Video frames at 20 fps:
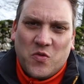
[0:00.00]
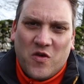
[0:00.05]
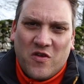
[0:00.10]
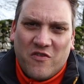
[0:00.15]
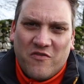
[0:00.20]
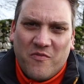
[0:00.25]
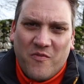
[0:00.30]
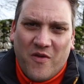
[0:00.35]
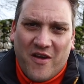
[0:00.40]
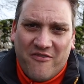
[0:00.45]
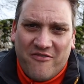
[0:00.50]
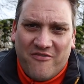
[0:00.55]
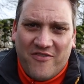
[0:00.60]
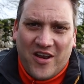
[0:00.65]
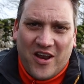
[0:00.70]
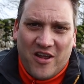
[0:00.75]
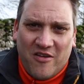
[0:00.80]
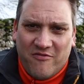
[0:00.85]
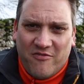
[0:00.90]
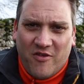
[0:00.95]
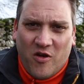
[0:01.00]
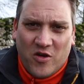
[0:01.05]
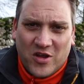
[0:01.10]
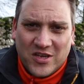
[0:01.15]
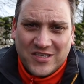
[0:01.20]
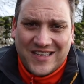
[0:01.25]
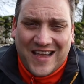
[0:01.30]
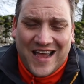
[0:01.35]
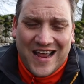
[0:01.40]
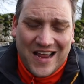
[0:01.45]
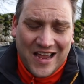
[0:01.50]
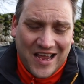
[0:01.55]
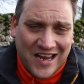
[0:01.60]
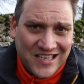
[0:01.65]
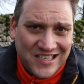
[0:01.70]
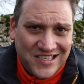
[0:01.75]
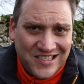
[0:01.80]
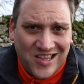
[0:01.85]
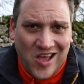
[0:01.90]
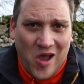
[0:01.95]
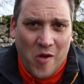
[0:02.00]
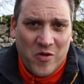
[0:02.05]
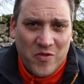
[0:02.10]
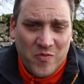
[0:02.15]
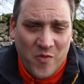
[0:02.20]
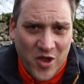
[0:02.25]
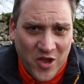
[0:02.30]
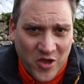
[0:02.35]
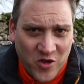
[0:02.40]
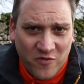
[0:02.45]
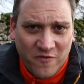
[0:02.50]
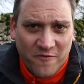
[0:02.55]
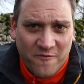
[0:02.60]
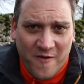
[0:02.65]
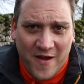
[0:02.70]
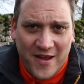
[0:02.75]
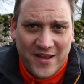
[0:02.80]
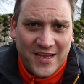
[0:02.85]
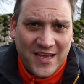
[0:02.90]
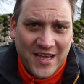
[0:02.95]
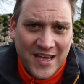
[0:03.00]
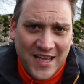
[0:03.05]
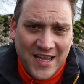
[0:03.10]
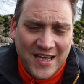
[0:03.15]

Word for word: one of my fellow vloggers, and I'm going to start with my good friend